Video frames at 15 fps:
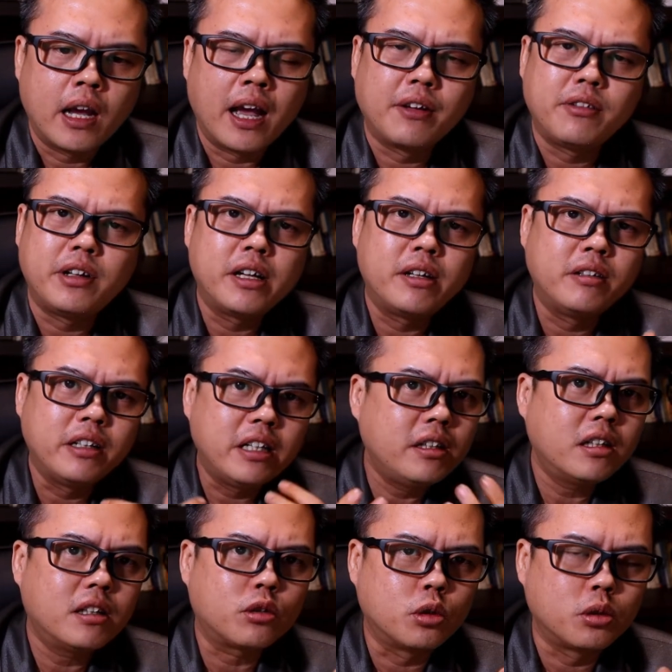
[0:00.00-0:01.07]
And they
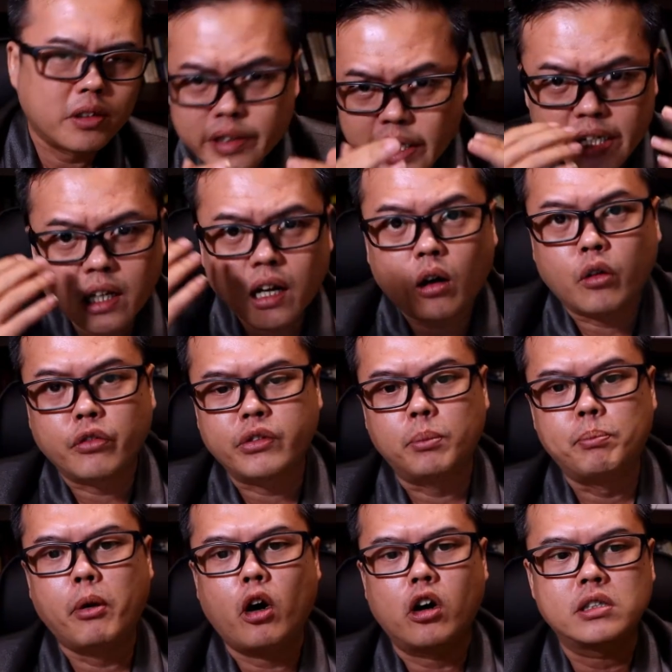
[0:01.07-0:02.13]
needed to think out of the
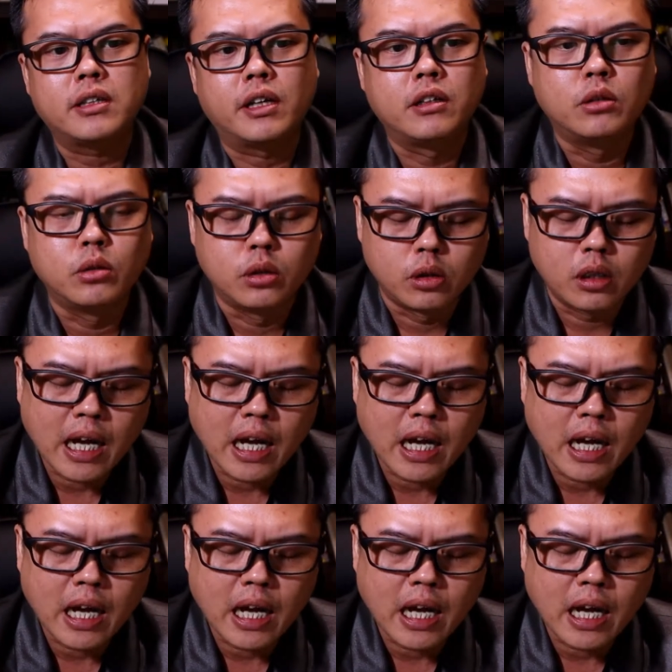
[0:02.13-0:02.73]
box and to